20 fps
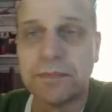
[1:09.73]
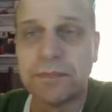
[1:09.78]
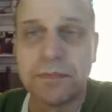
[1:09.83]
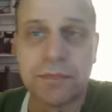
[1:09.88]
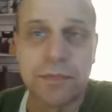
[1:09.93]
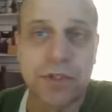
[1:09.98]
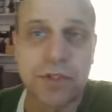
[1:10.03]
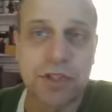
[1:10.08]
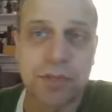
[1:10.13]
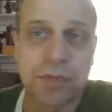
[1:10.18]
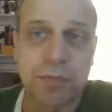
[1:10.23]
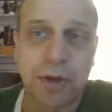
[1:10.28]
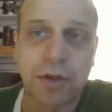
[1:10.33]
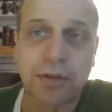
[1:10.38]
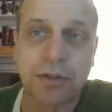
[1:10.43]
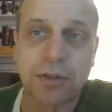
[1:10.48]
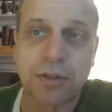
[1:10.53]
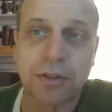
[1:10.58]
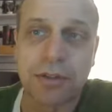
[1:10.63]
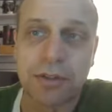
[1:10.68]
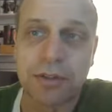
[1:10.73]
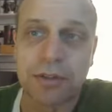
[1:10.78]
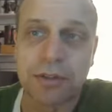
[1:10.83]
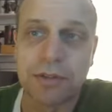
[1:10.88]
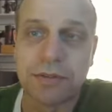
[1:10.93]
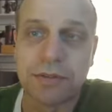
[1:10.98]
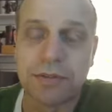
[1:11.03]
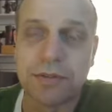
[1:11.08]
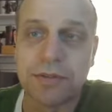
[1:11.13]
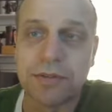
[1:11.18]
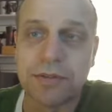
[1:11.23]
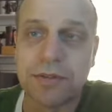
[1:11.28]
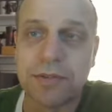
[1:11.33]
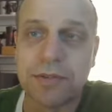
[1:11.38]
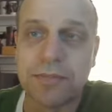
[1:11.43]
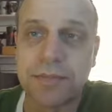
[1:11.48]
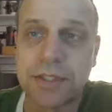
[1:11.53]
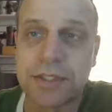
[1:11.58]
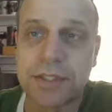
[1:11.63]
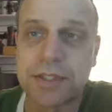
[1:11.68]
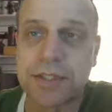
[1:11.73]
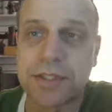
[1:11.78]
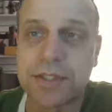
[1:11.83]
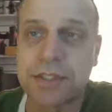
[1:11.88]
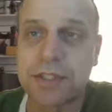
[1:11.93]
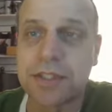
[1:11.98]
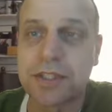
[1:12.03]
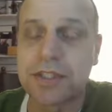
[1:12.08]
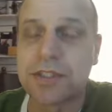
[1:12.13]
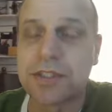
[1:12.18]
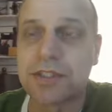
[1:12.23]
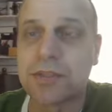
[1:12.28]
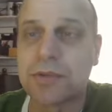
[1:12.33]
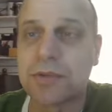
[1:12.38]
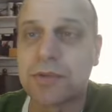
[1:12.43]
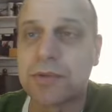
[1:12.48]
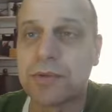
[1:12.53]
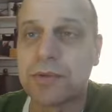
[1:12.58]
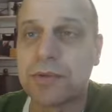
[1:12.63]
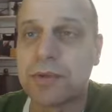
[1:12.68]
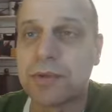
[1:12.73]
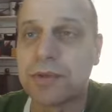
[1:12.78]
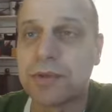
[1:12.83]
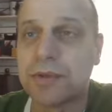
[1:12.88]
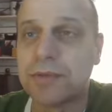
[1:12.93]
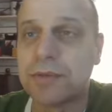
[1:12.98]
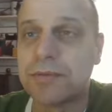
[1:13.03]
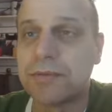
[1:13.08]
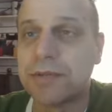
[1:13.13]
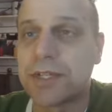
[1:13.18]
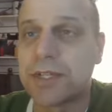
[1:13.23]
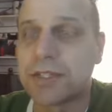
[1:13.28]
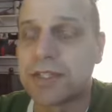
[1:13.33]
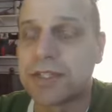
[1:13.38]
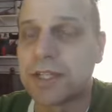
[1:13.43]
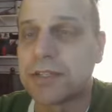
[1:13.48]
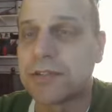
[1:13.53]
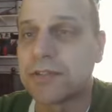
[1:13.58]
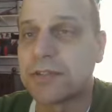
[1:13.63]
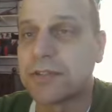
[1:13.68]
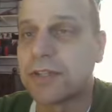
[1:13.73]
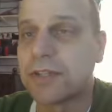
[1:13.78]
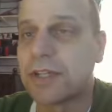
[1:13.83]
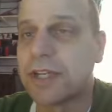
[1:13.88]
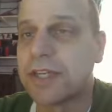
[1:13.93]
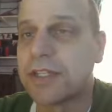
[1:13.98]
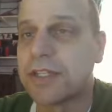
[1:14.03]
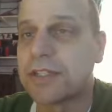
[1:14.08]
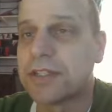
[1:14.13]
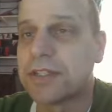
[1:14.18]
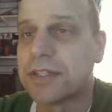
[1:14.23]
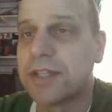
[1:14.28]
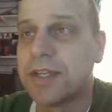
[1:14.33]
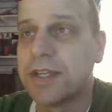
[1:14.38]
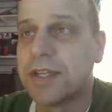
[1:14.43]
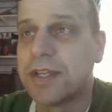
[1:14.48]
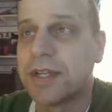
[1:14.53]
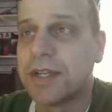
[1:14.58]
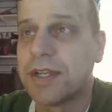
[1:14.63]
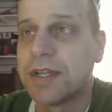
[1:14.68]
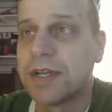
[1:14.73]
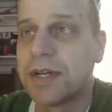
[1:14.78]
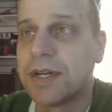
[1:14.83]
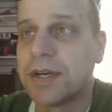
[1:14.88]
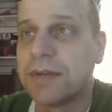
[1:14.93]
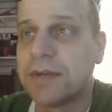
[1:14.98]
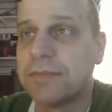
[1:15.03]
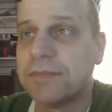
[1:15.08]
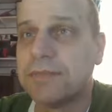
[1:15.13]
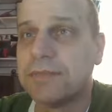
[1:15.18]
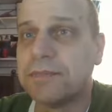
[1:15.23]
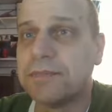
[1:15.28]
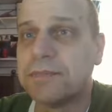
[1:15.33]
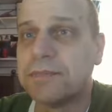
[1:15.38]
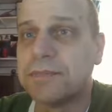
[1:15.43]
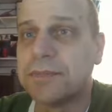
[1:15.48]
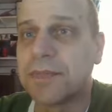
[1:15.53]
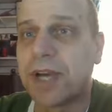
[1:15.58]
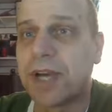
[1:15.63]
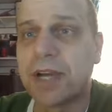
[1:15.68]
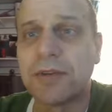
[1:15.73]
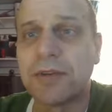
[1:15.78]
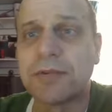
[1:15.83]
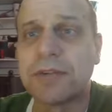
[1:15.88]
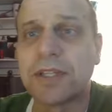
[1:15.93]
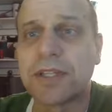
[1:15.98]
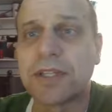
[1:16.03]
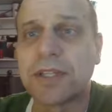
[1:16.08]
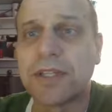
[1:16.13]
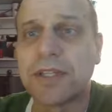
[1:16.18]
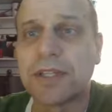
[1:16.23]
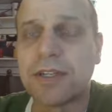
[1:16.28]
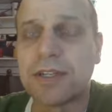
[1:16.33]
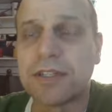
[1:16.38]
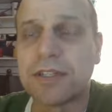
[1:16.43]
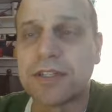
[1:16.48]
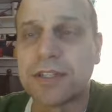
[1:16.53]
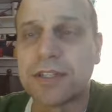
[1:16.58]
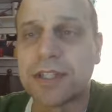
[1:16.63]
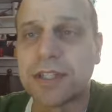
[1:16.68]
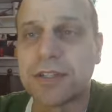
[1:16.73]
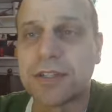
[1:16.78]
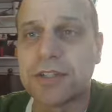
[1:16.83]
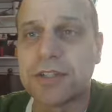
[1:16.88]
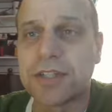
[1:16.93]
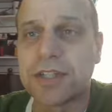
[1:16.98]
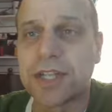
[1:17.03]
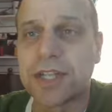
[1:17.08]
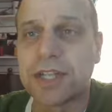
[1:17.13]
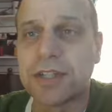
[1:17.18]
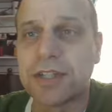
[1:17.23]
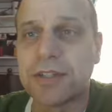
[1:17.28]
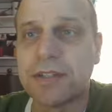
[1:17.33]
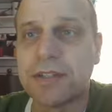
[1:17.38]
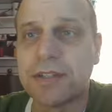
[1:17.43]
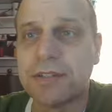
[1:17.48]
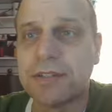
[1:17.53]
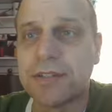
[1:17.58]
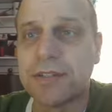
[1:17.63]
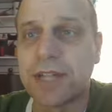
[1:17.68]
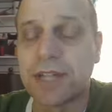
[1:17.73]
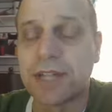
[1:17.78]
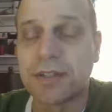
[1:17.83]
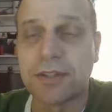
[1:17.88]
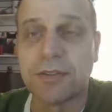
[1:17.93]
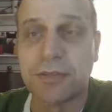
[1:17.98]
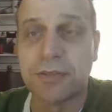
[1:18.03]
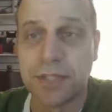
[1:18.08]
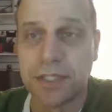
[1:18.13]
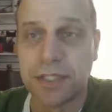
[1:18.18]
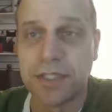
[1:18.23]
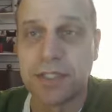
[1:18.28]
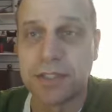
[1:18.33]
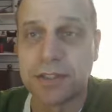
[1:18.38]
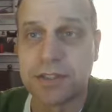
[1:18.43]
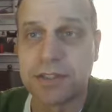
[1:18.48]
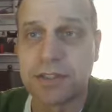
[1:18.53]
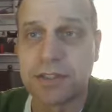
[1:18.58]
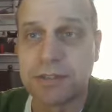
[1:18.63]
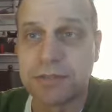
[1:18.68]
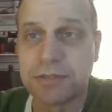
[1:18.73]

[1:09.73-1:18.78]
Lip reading: smaller businesses or residential clients, I don't think they largely understand that there is